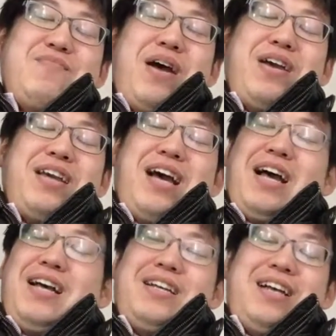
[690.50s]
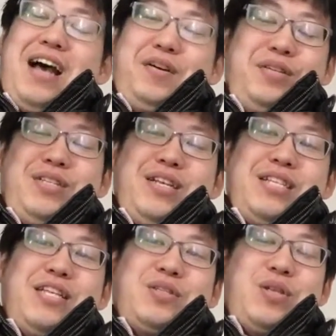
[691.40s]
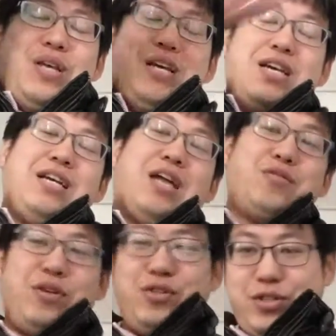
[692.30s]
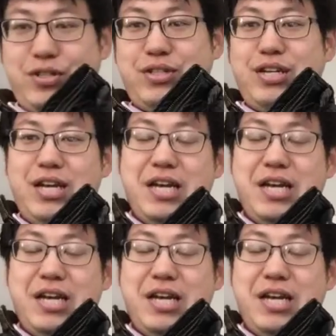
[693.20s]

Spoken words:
my house, there's Catholic church.